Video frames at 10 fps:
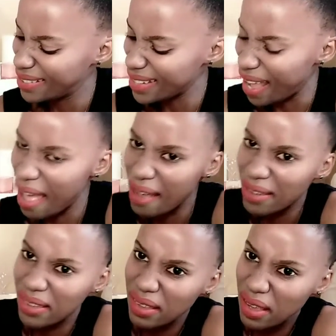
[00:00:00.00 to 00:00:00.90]

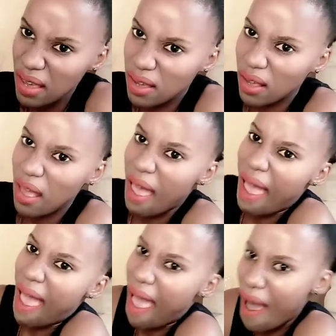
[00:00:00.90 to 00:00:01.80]
dying.
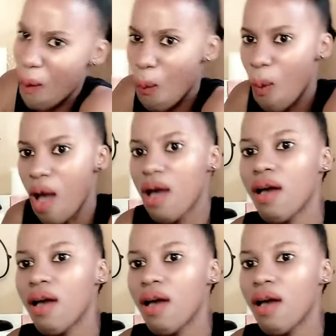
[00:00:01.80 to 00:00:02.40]
Ow.